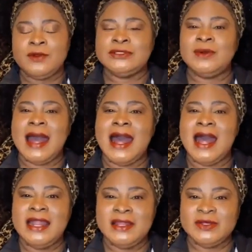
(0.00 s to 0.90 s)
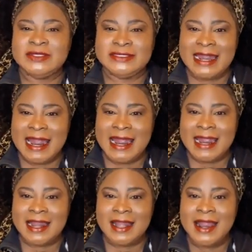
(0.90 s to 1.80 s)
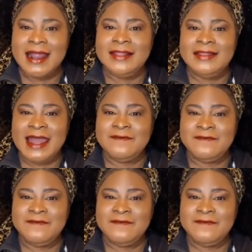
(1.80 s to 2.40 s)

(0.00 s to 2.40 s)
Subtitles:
So I understand that